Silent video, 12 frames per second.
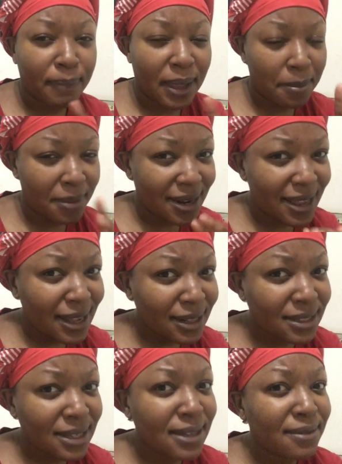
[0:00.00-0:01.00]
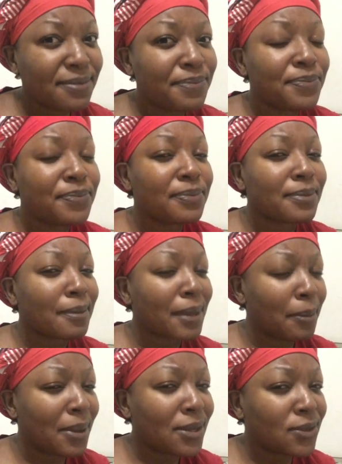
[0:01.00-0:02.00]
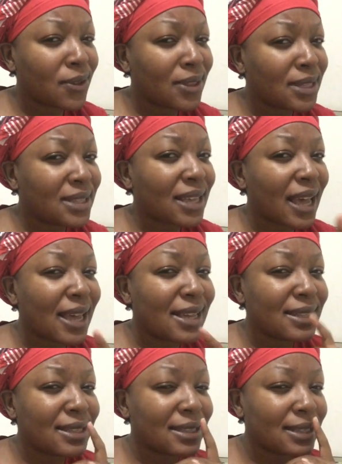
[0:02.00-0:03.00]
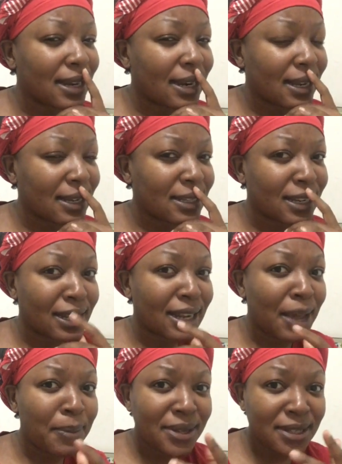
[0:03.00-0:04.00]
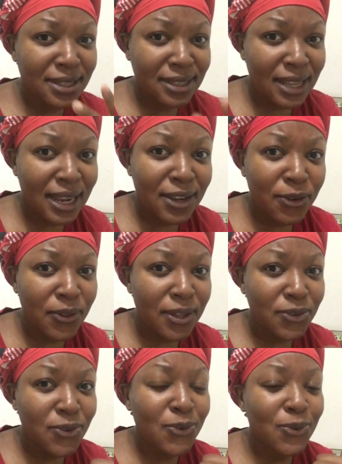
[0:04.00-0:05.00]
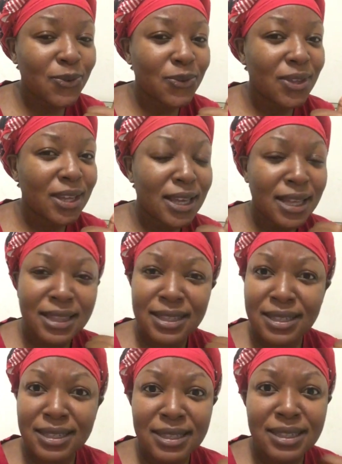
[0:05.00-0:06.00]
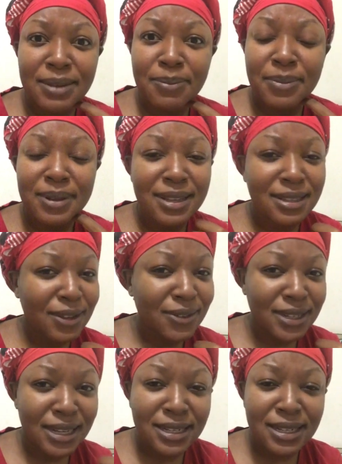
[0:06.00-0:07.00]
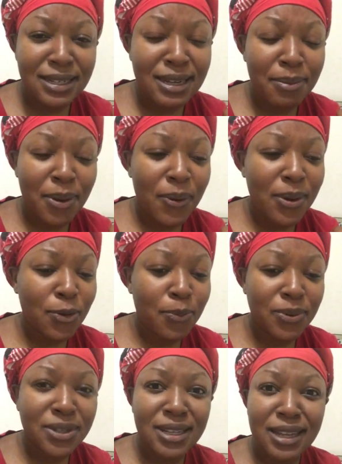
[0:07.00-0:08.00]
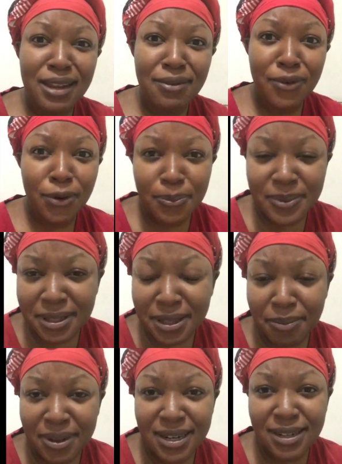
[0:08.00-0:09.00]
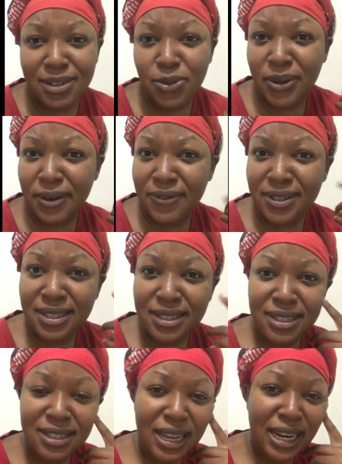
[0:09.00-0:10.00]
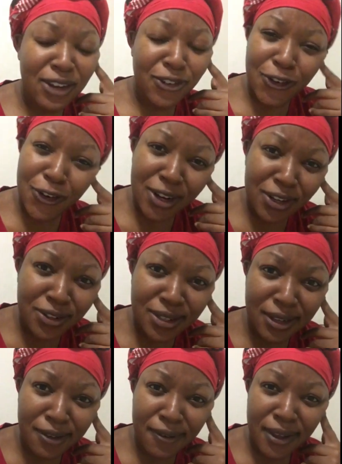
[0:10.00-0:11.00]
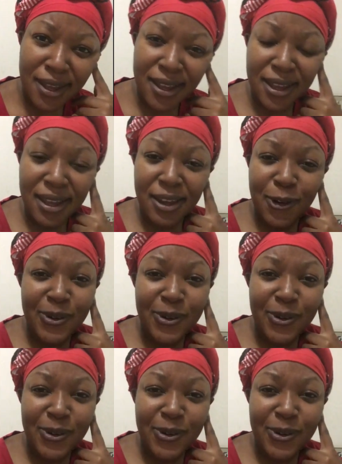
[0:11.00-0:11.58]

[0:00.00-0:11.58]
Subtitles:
I'm reacting based on this guy's reaction. I mean, she's telling you the truth. The system is outdated. Number one, you're putting envelopes in the money in the 21st century and you're calling yourself a